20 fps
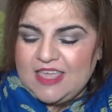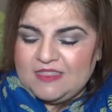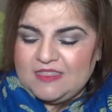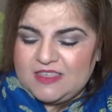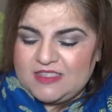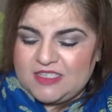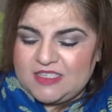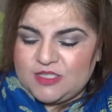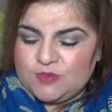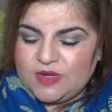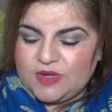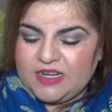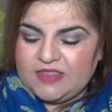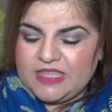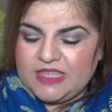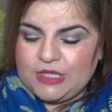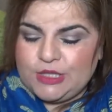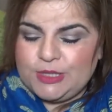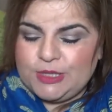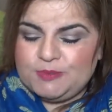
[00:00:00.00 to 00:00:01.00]
This is one of
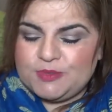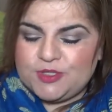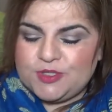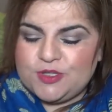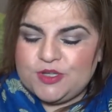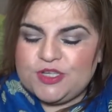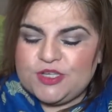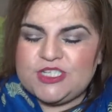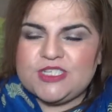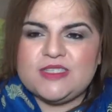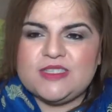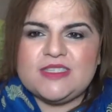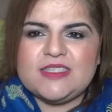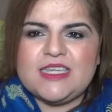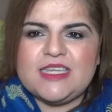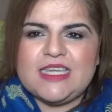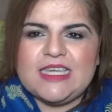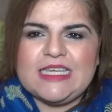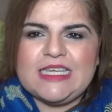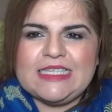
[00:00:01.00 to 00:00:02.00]
their lip surgeons
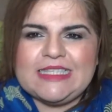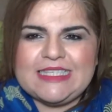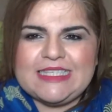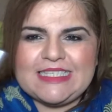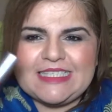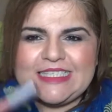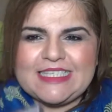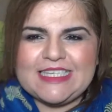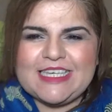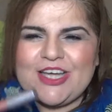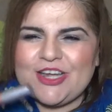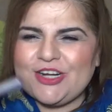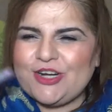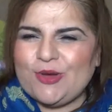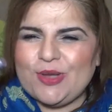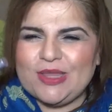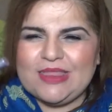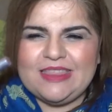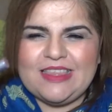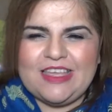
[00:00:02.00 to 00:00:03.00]
in Glitzy. I
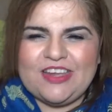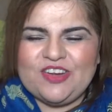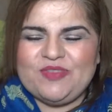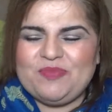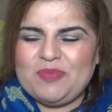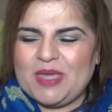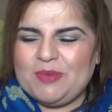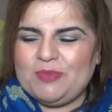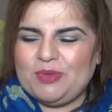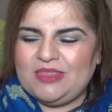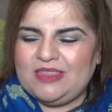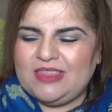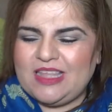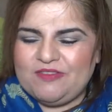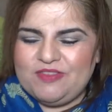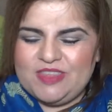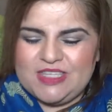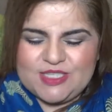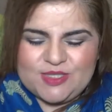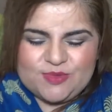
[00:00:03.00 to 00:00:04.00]
know a lot of people
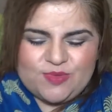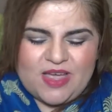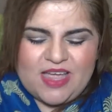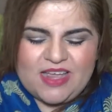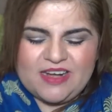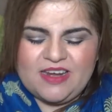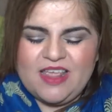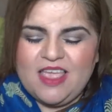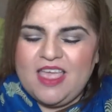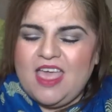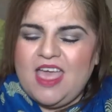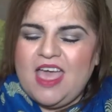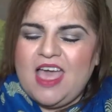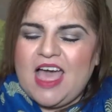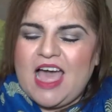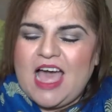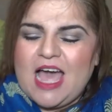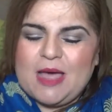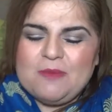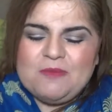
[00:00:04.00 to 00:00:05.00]
love this one.
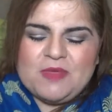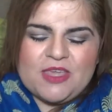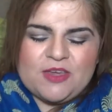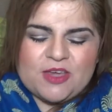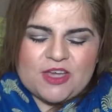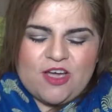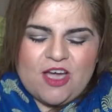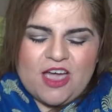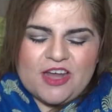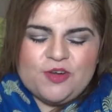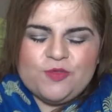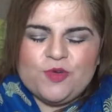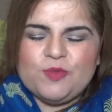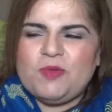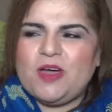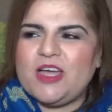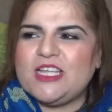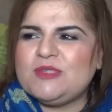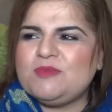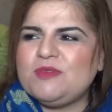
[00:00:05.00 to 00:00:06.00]
It kind of
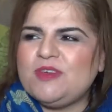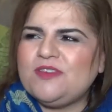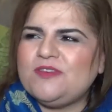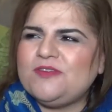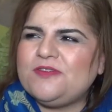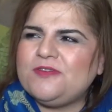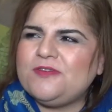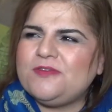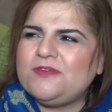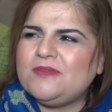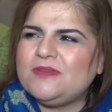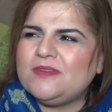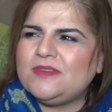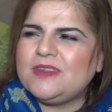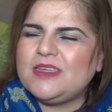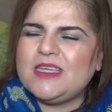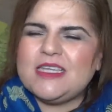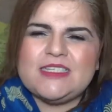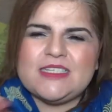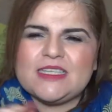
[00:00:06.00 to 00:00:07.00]
reminds me of,
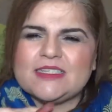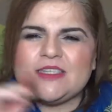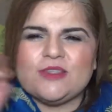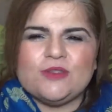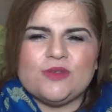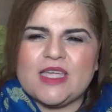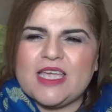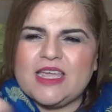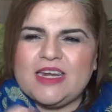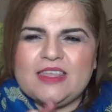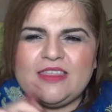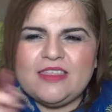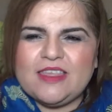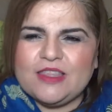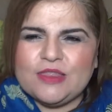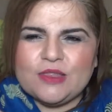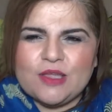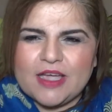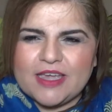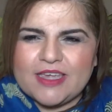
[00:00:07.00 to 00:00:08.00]
it doesn't look
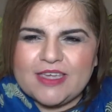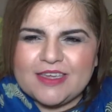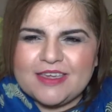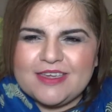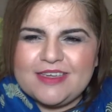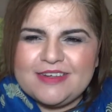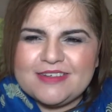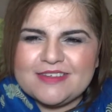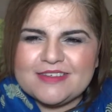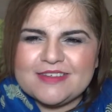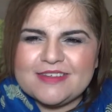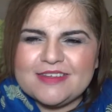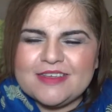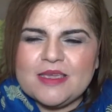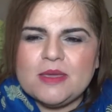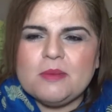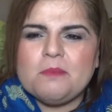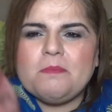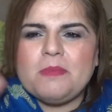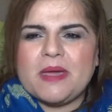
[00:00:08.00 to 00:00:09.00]
anything like it,
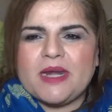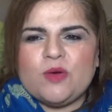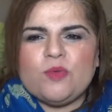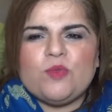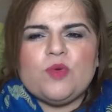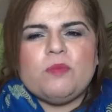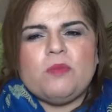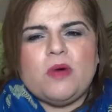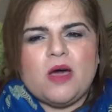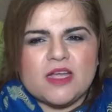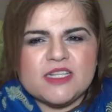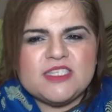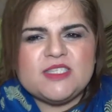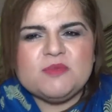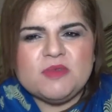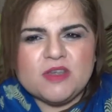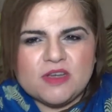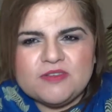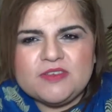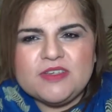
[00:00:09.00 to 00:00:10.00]
but it
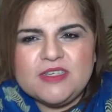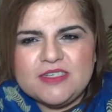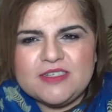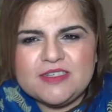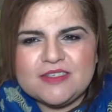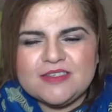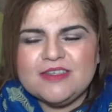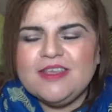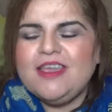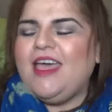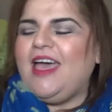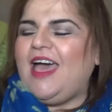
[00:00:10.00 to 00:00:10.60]
reminds me of it.